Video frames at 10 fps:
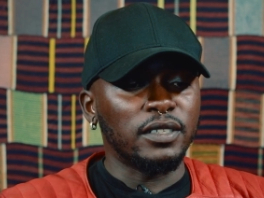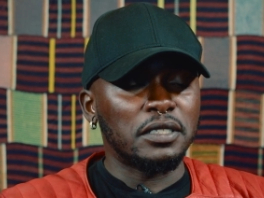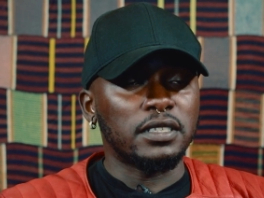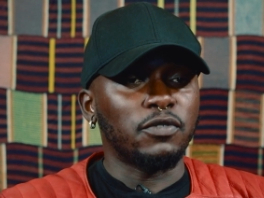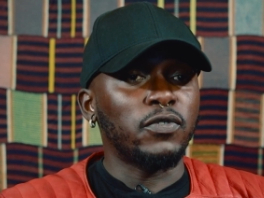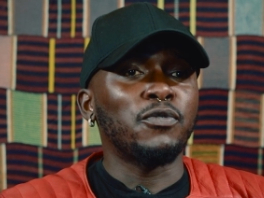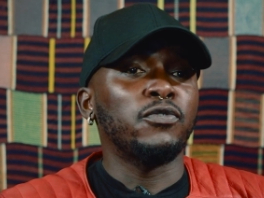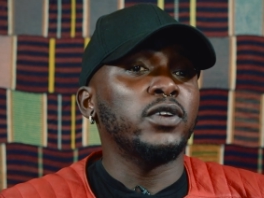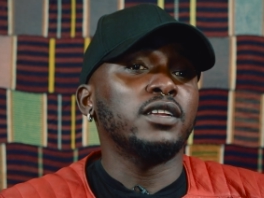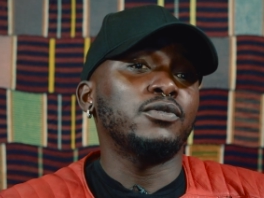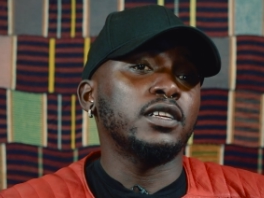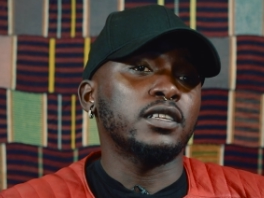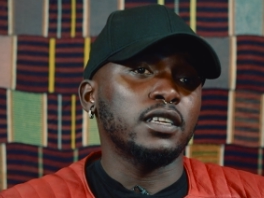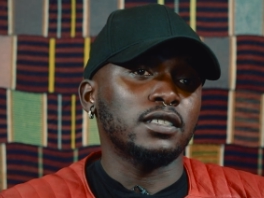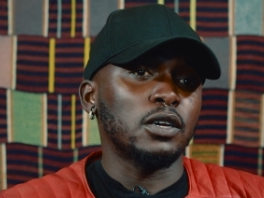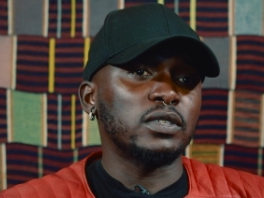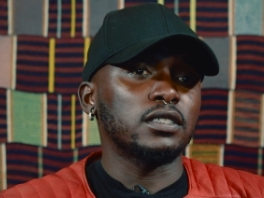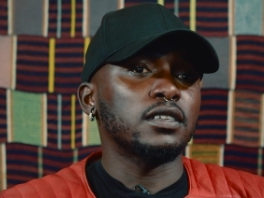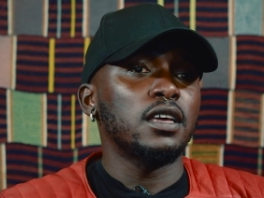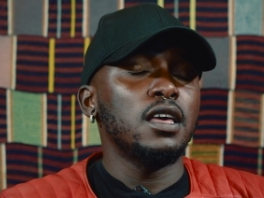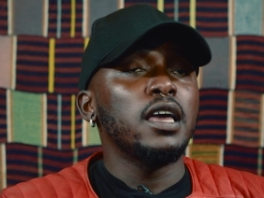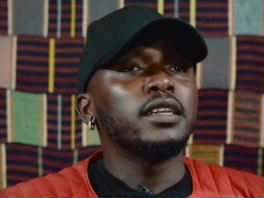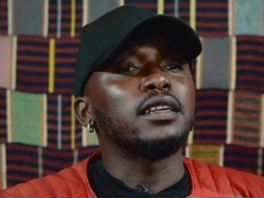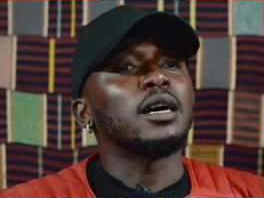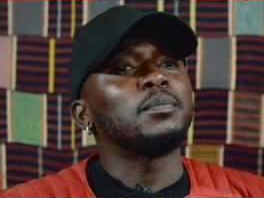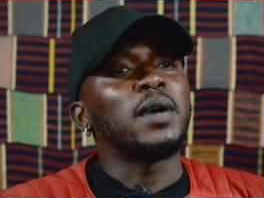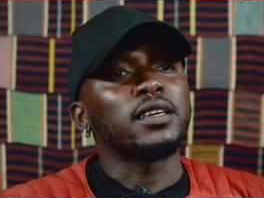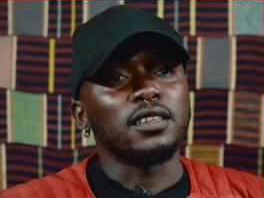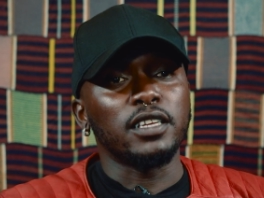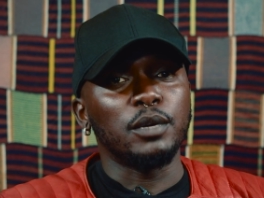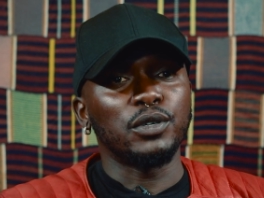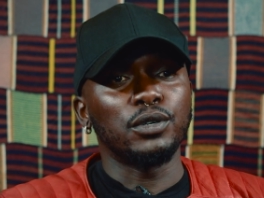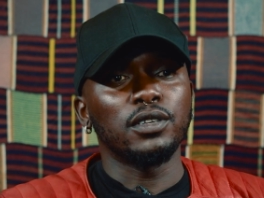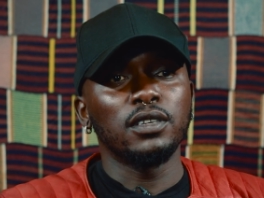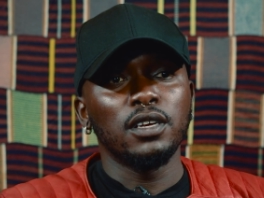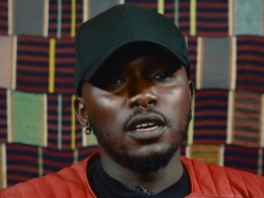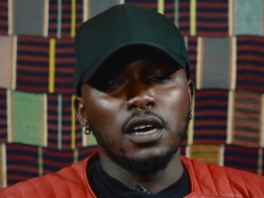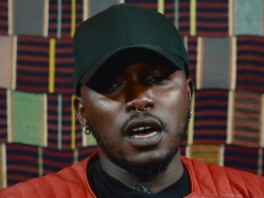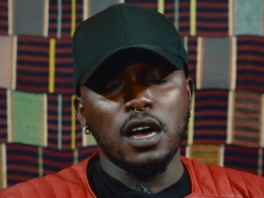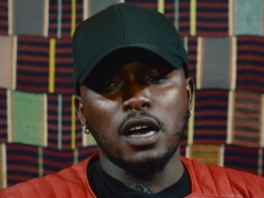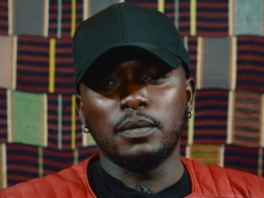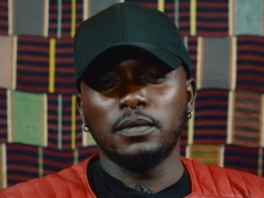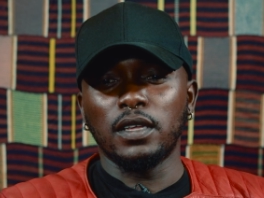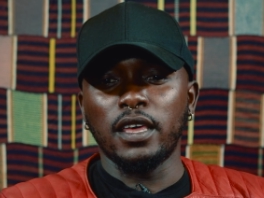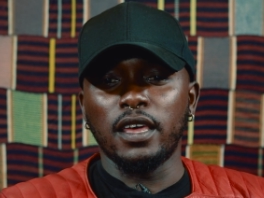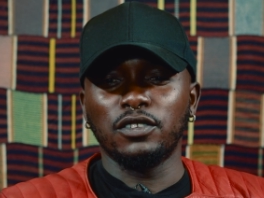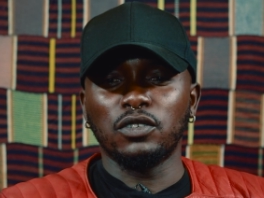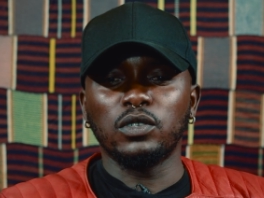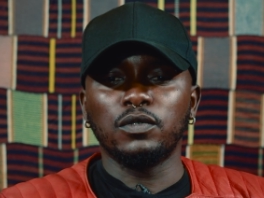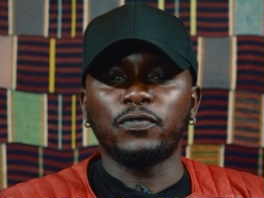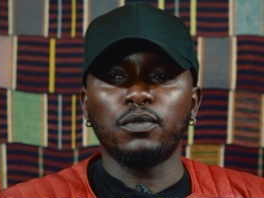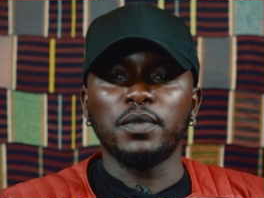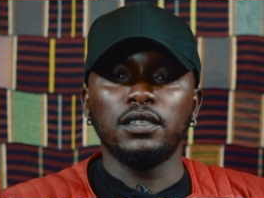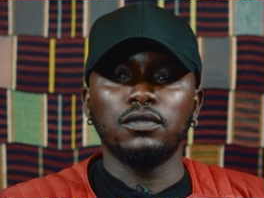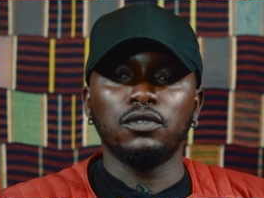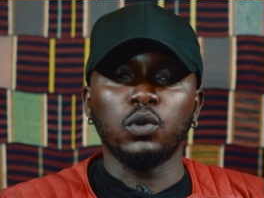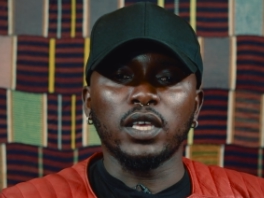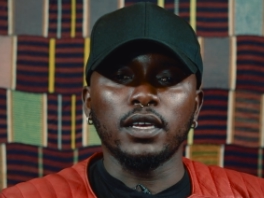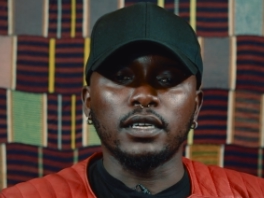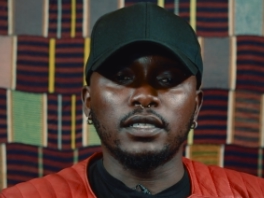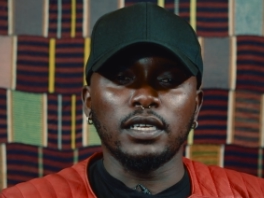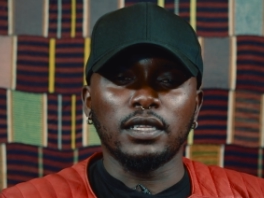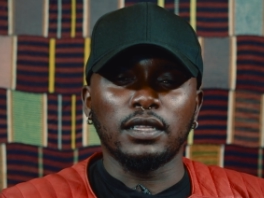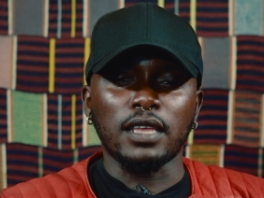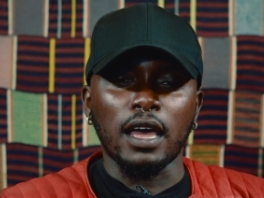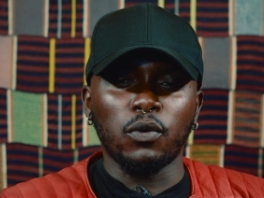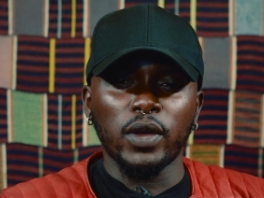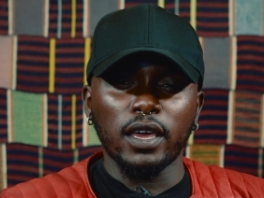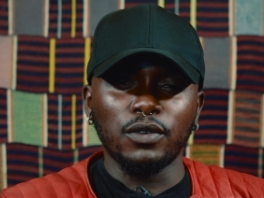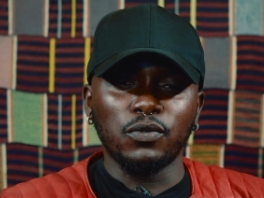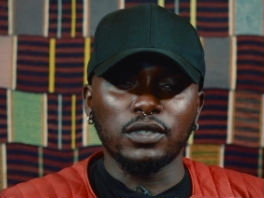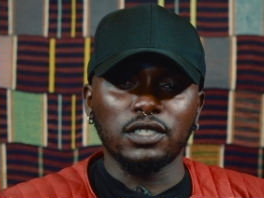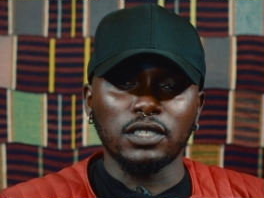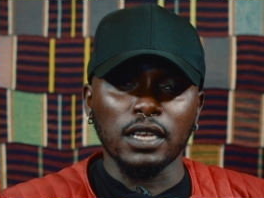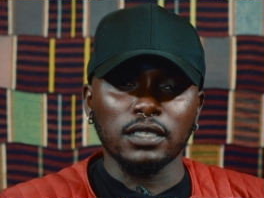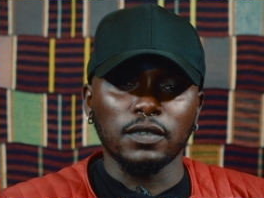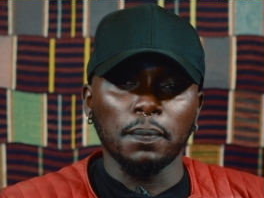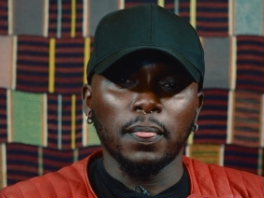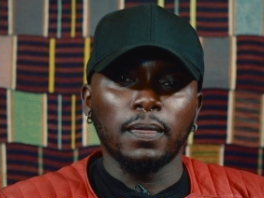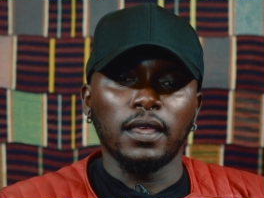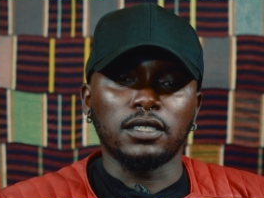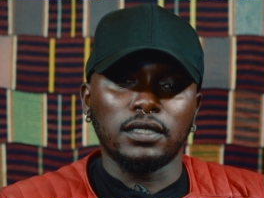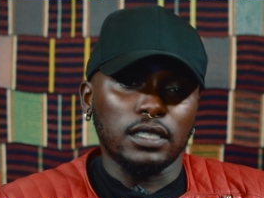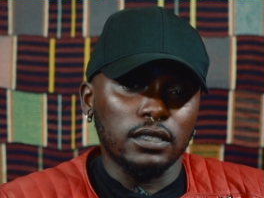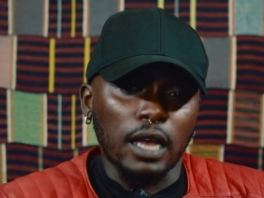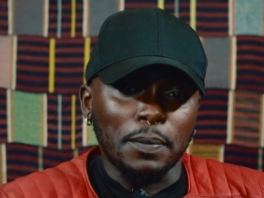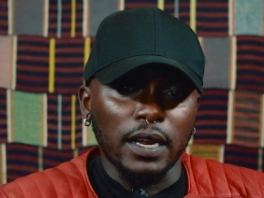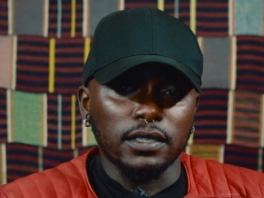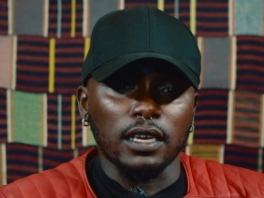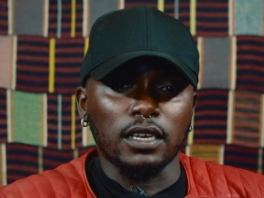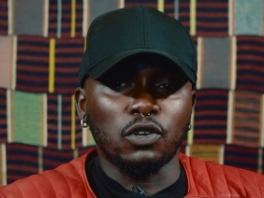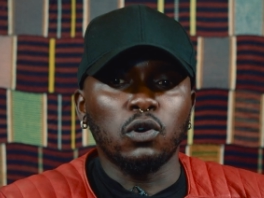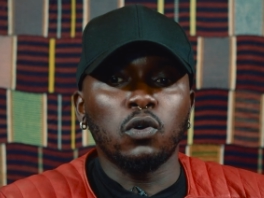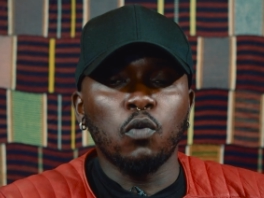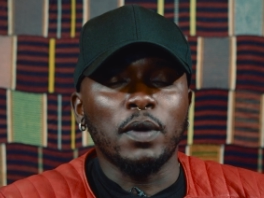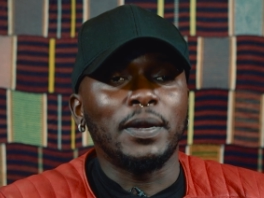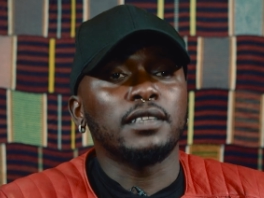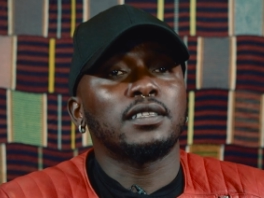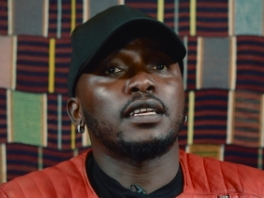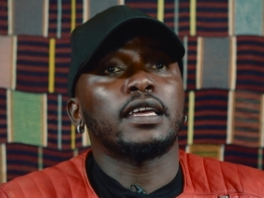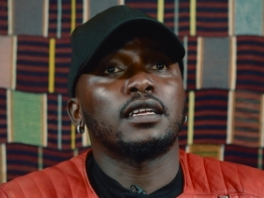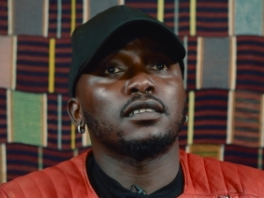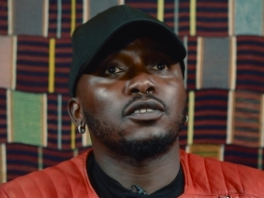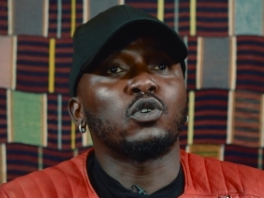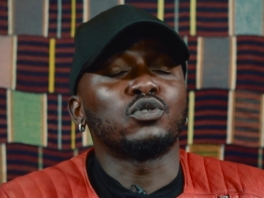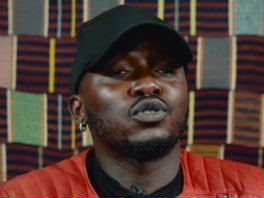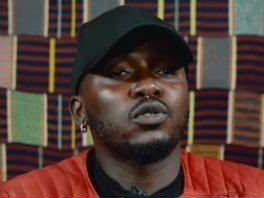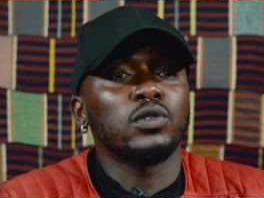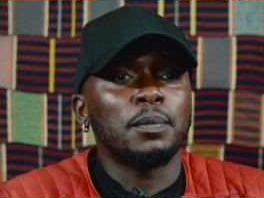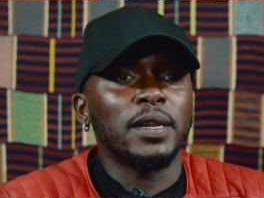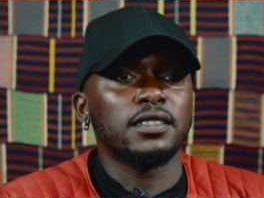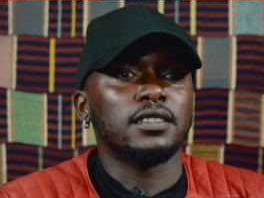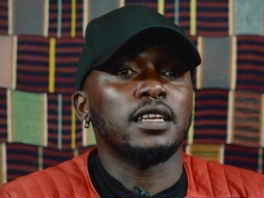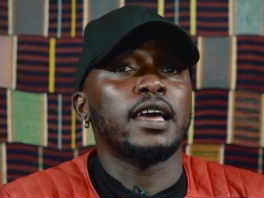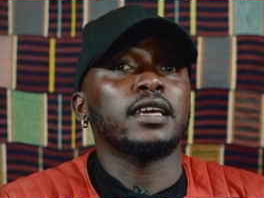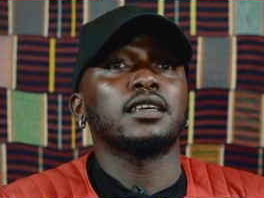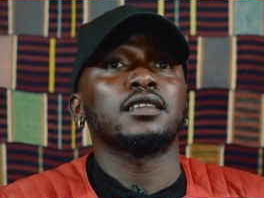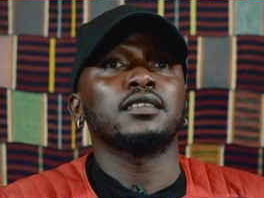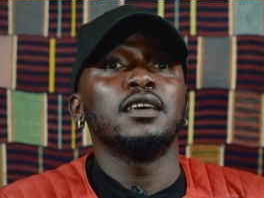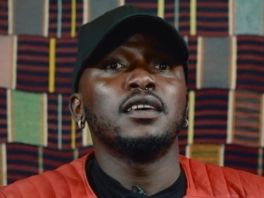built such a really nice house in an upmarket neighborhood. And for me, looking at it that way, it was just still a place I can call home, a place that I can control, a place that I can